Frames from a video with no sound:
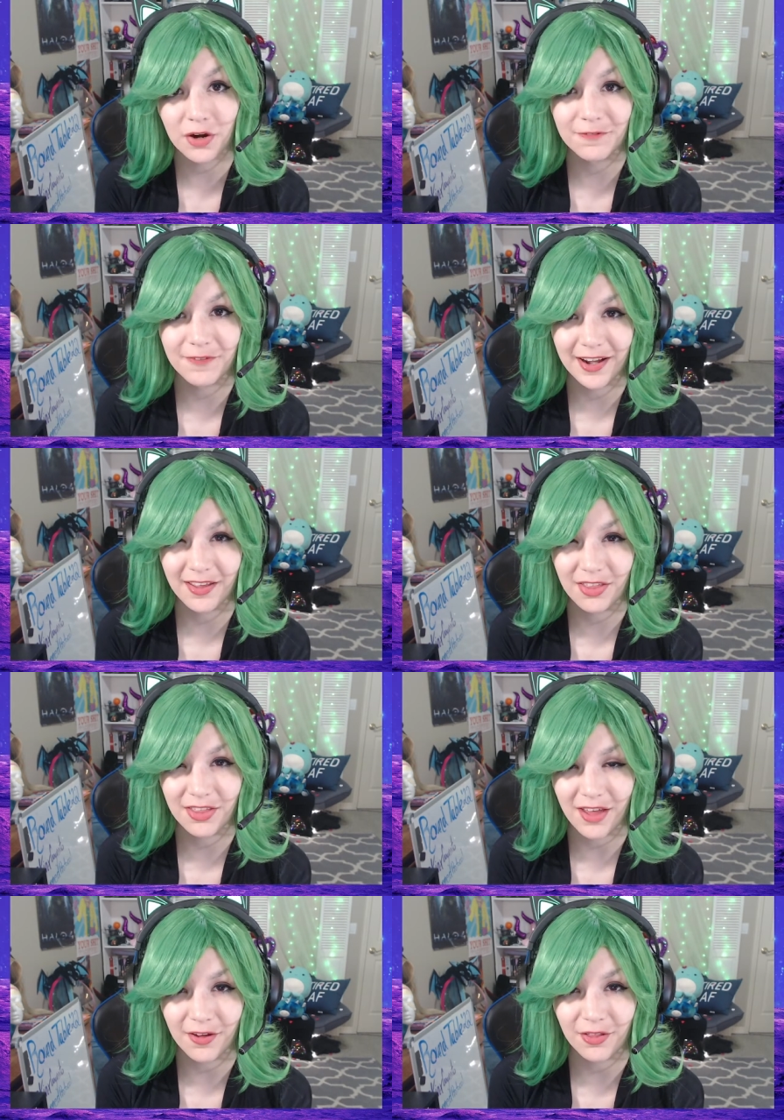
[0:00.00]
Her fighting
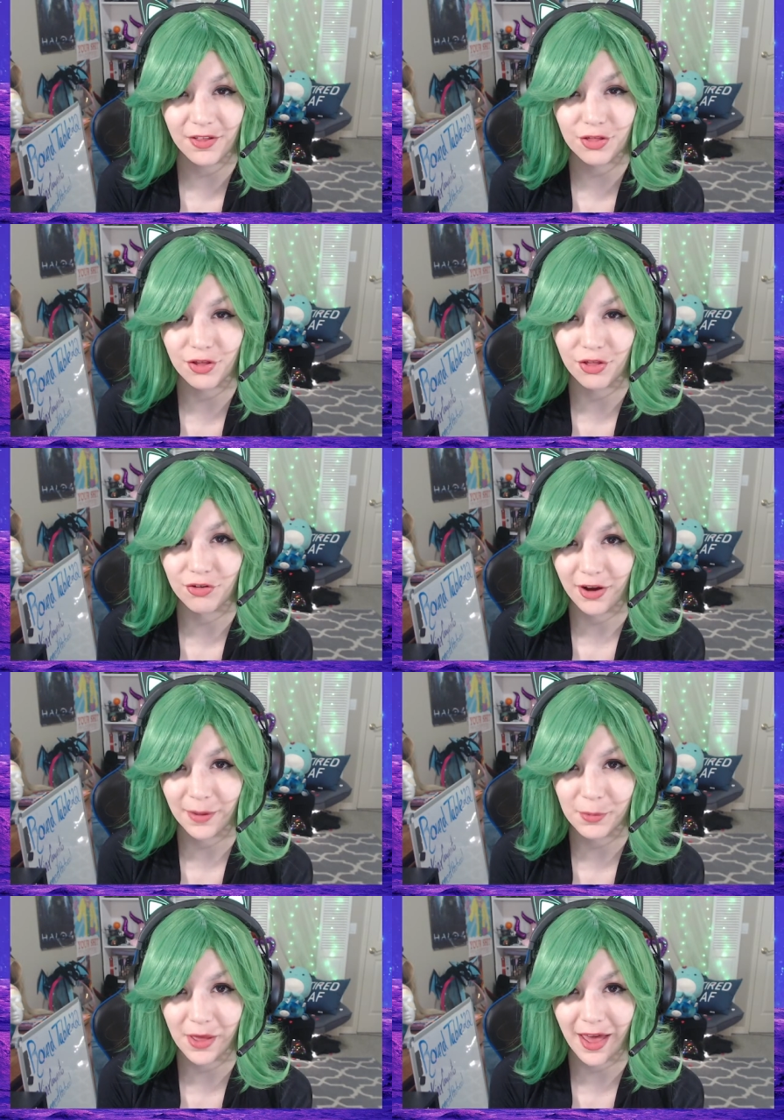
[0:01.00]
style is
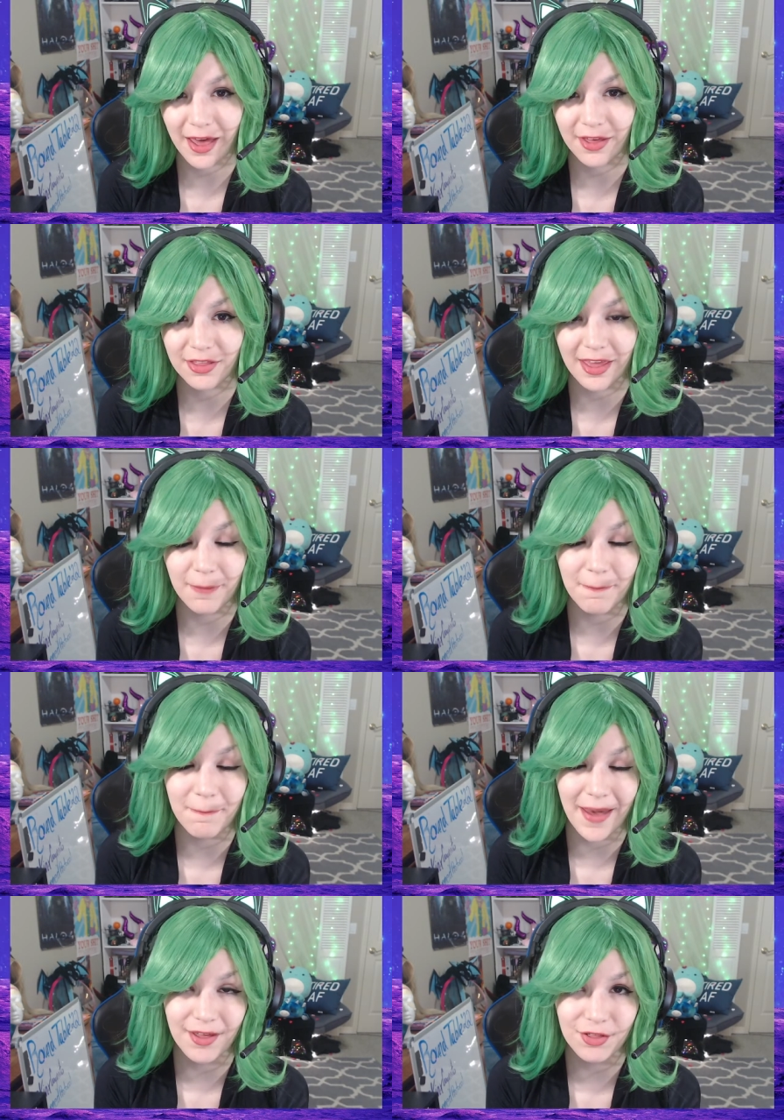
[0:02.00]
described as a
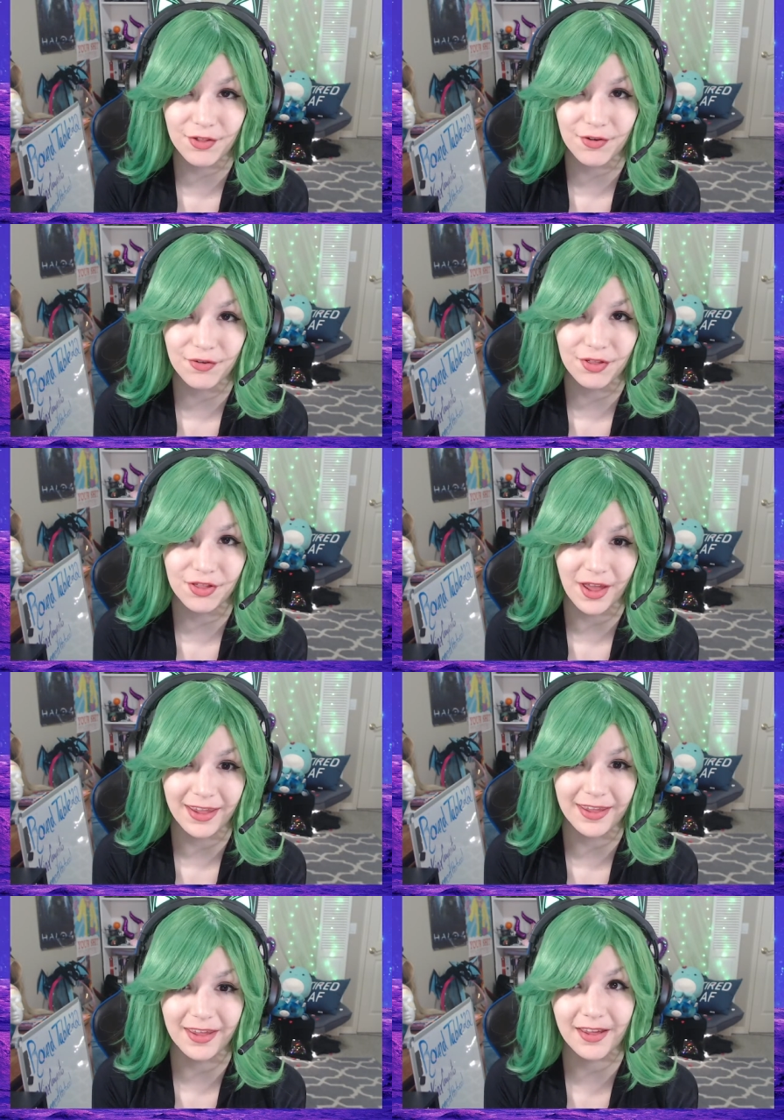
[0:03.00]
master
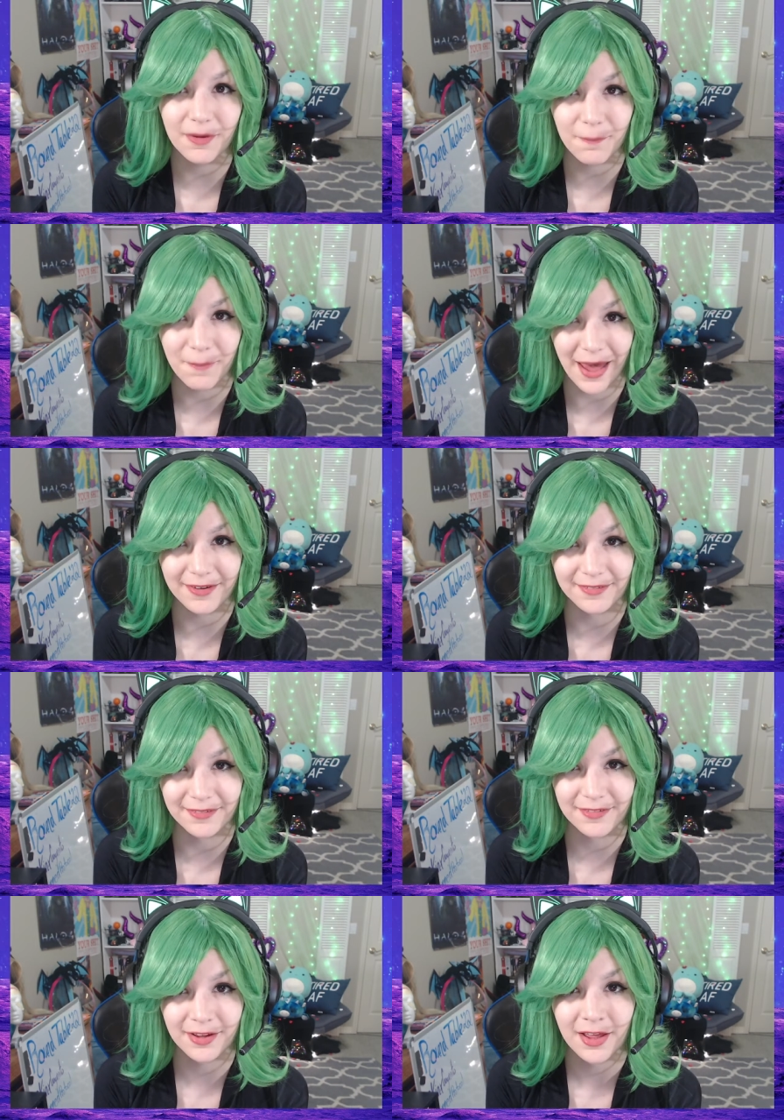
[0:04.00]
psychic combatant,